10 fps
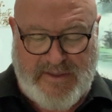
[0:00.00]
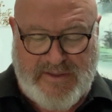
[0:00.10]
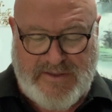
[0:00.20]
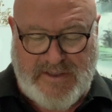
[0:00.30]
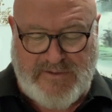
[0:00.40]

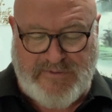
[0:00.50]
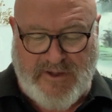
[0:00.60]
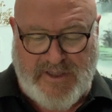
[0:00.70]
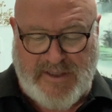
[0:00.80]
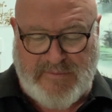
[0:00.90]

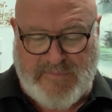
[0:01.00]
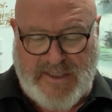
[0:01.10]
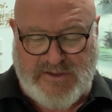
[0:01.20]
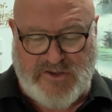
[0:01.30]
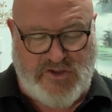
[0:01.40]
signifying
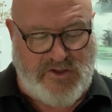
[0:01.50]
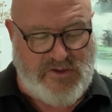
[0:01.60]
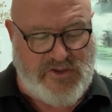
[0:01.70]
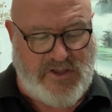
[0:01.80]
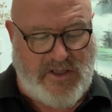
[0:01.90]
Master
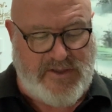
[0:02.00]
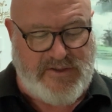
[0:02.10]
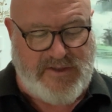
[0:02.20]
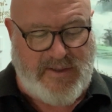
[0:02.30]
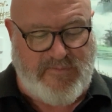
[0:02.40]
Chu's solid
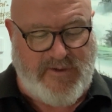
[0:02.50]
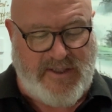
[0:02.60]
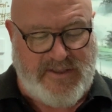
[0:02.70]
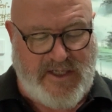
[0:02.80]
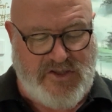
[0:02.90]
and deep
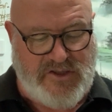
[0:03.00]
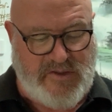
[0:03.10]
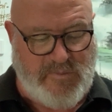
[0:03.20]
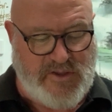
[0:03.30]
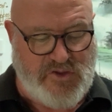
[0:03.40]
foundation
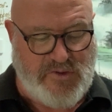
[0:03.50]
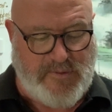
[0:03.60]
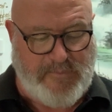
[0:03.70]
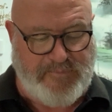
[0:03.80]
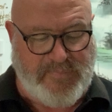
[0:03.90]
in Wing Chun.